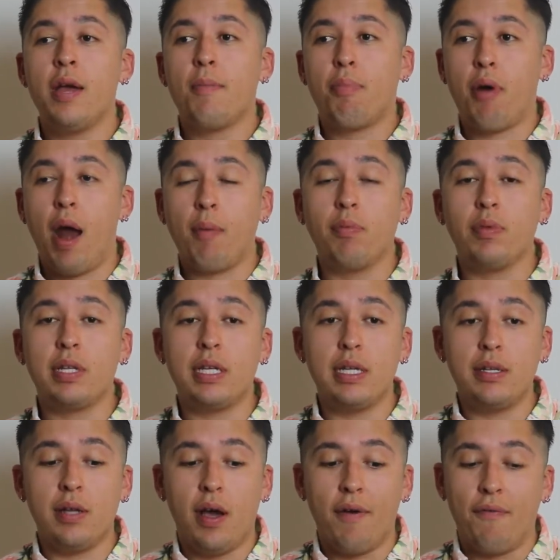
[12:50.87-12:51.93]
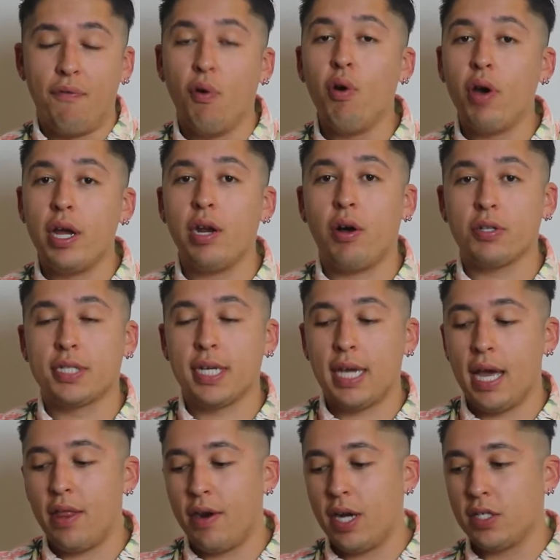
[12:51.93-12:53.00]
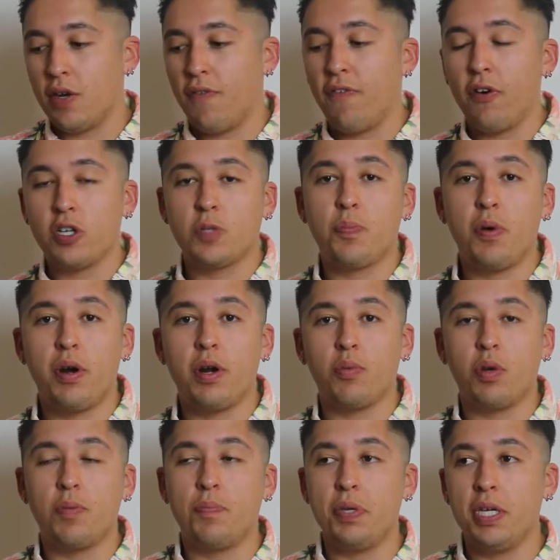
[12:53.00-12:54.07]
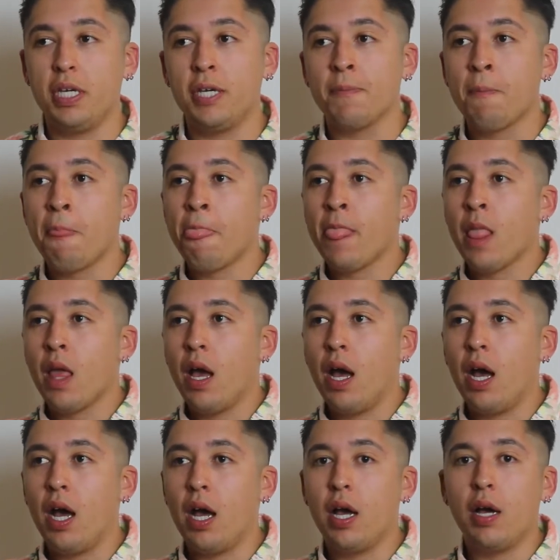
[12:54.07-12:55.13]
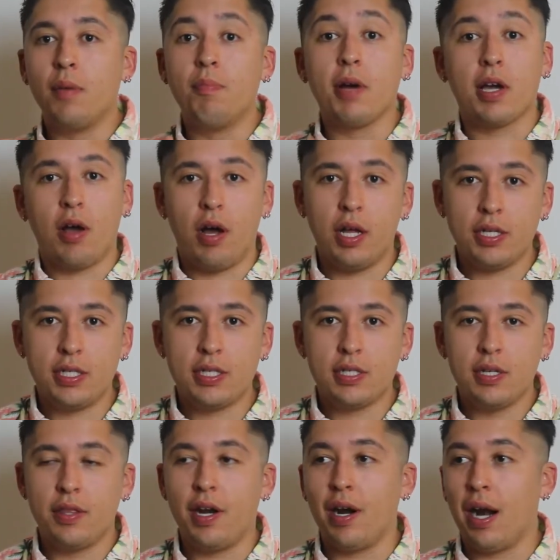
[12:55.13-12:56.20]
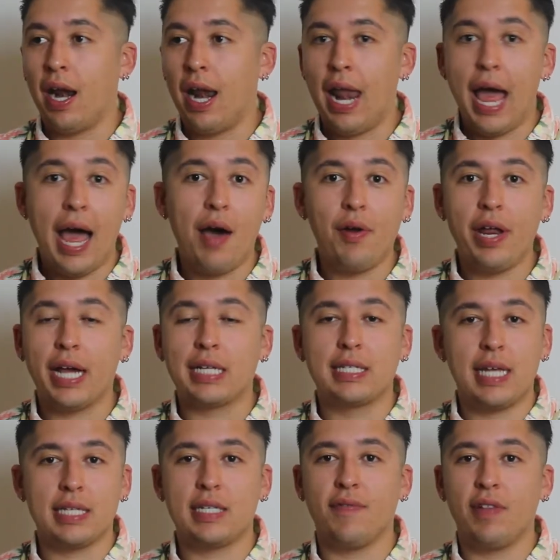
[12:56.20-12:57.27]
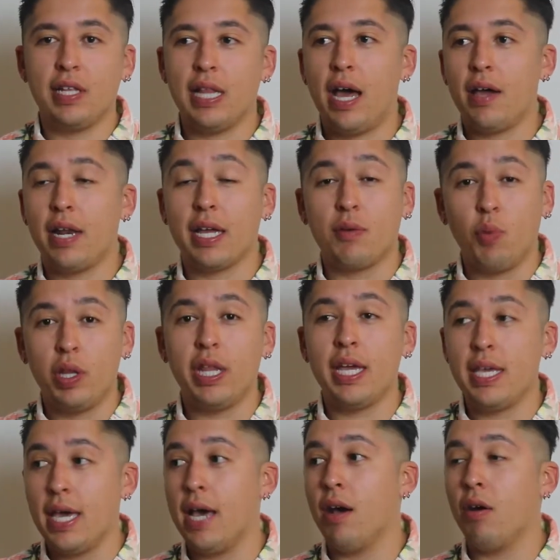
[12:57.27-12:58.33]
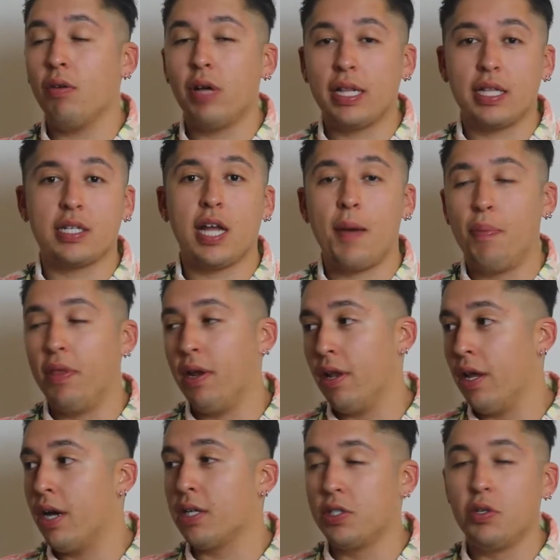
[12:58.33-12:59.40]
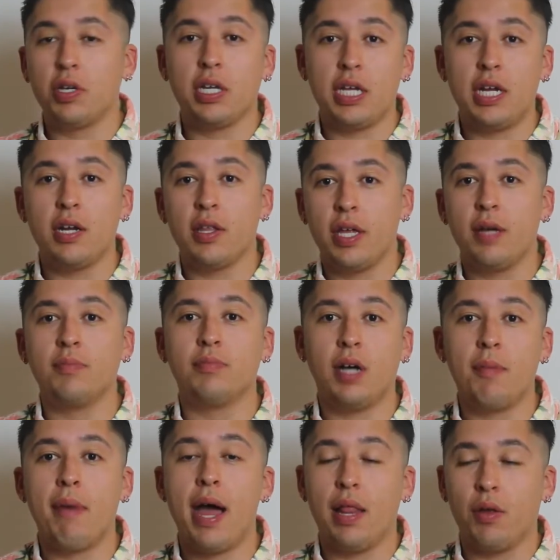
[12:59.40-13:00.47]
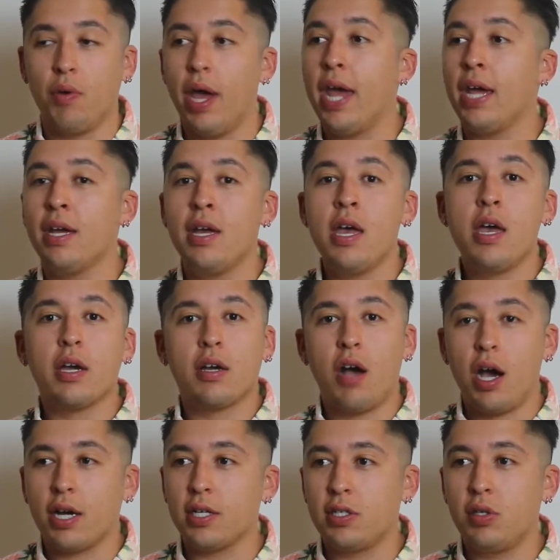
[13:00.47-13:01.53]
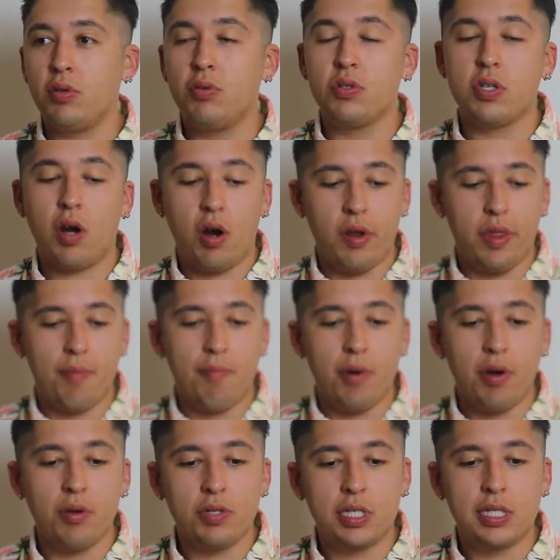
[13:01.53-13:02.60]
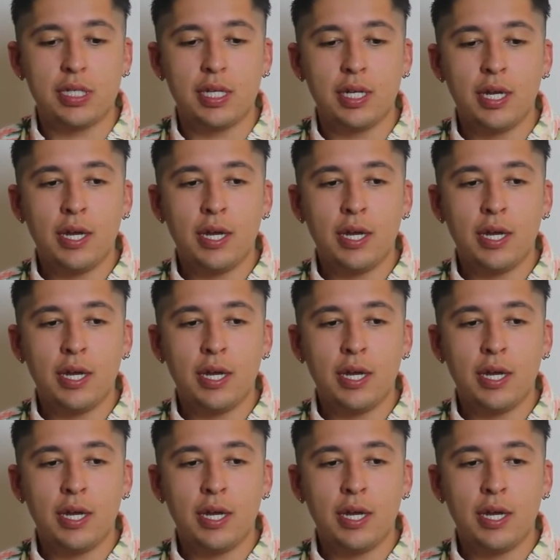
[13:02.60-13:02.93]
probably avoid altogether as your first bird would be macaws. They're loud, excessively loud. Like when they yell at the top of their lungs, you can hear them a mile away. Cockatoos are the most